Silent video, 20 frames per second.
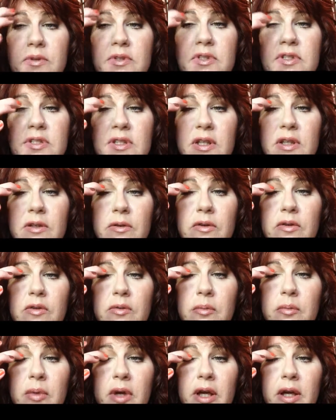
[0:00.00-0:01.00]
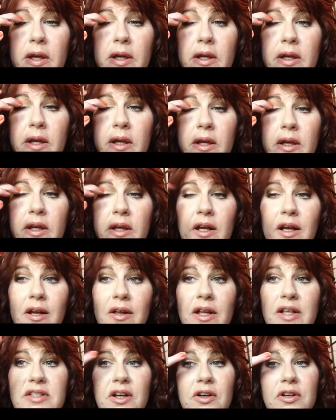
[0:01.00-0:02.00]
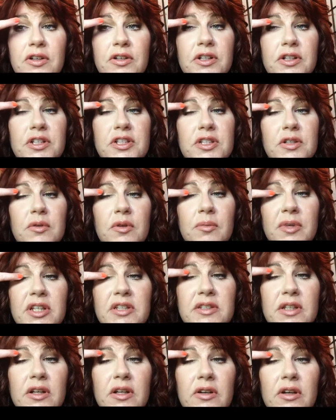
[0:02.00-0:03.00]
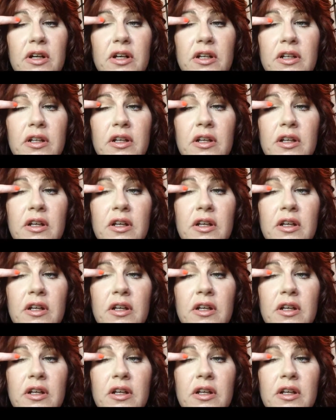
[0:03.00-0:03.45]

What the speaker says: center of my, that's harder to do with mascara on.